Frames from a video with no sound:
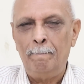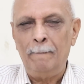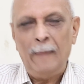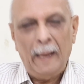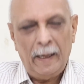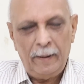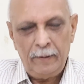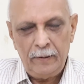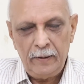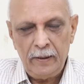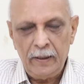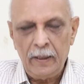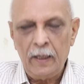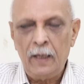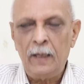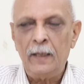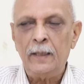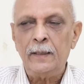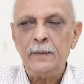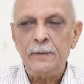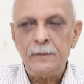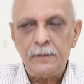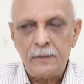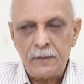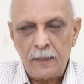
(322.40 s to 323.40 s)
India,
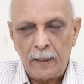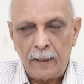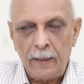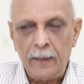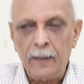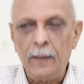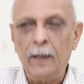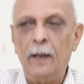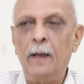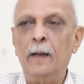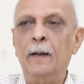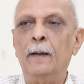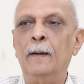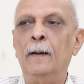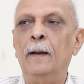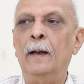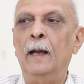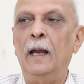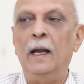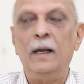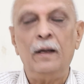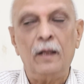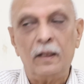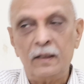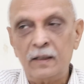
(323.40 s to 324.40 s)
China
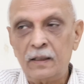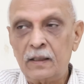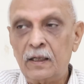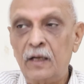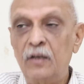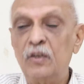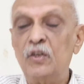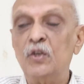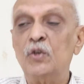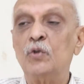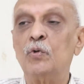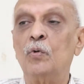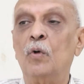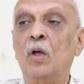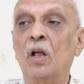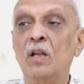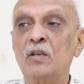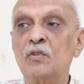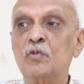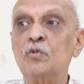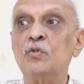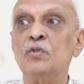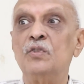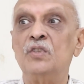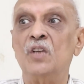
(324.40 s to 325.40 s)
and other countries should
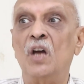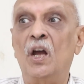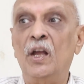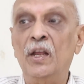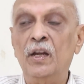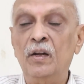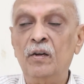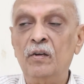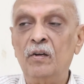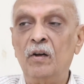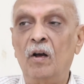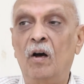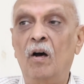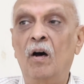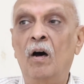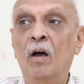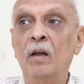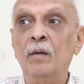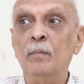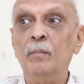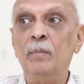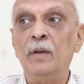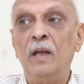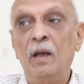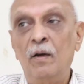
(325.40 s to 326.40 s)
also join
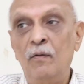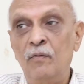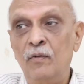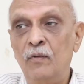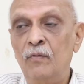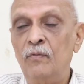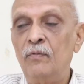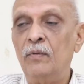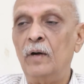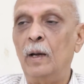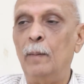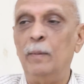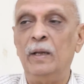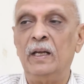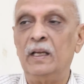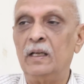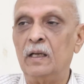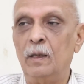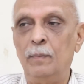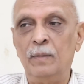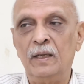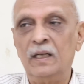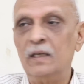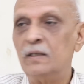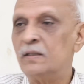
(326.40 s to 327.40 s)
on behalf of
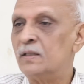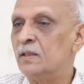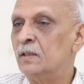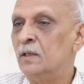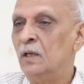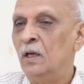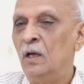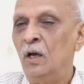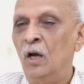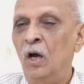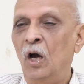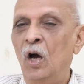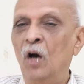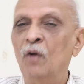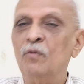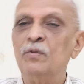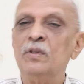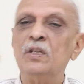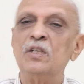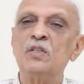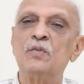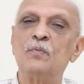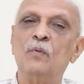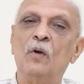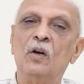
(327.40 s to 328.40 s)
America, because
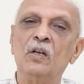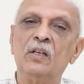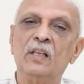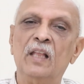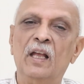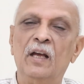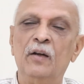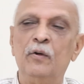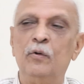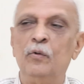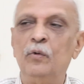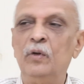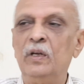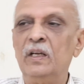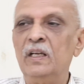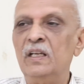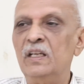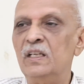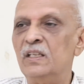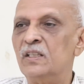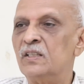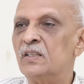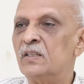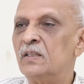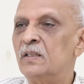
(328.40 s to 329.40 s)
Houthis, what they are doing
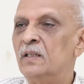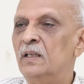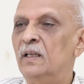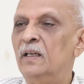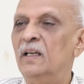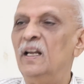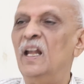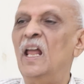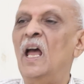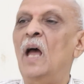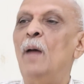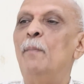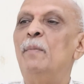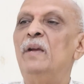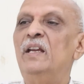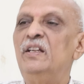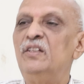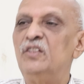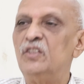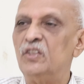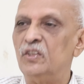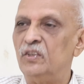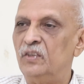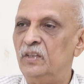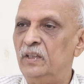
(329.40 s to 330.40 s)
is
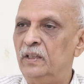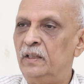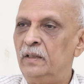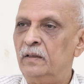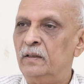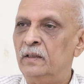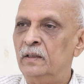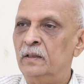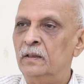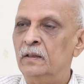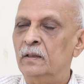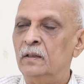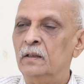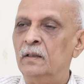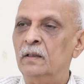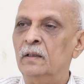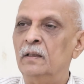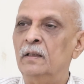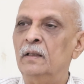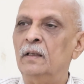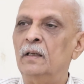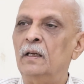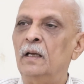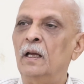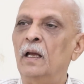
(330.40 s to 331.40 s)
damaging the
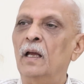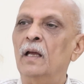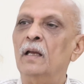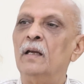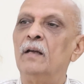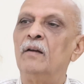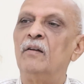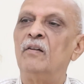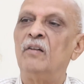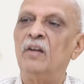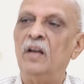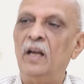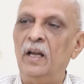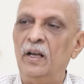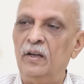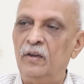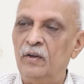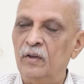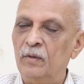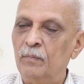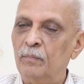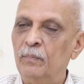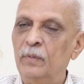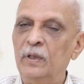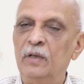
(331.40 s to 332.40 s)

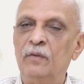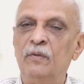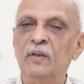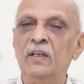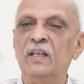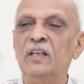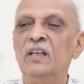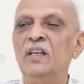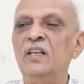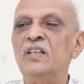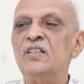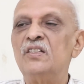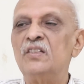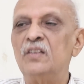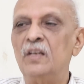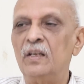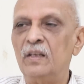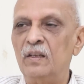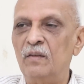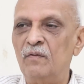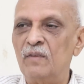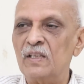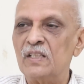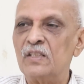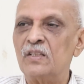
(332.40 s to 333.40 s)
trade between East and
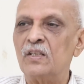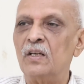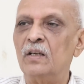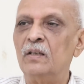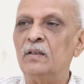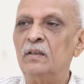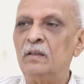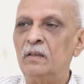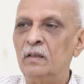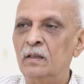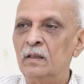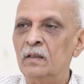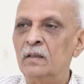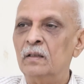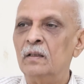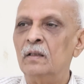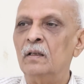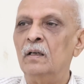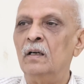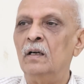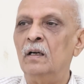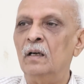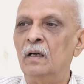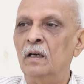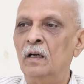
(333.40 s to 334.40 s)
the Western
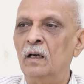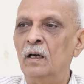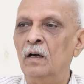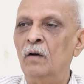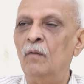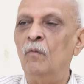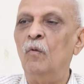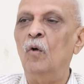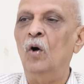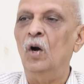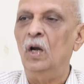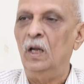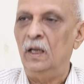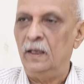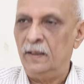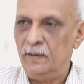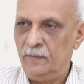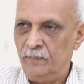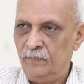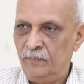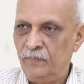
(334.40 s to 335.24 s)
world.